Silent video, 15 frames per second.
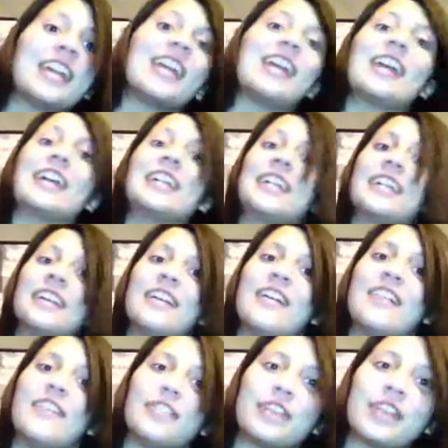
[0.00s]
and
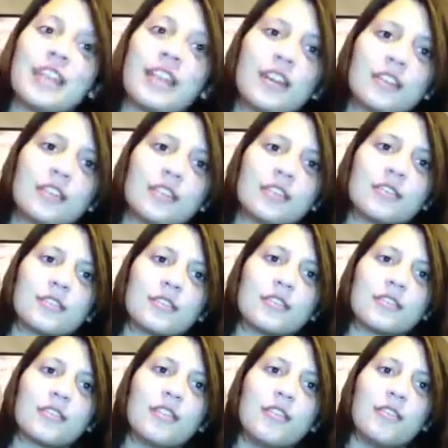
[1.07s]
the characters
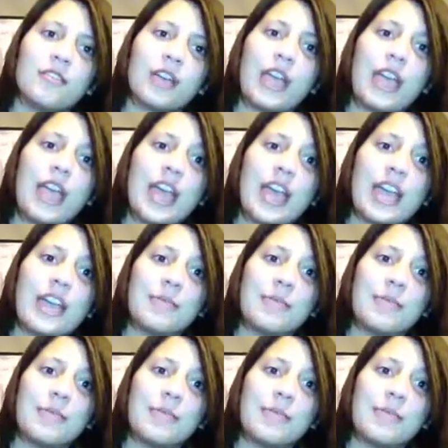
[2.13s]
are okay,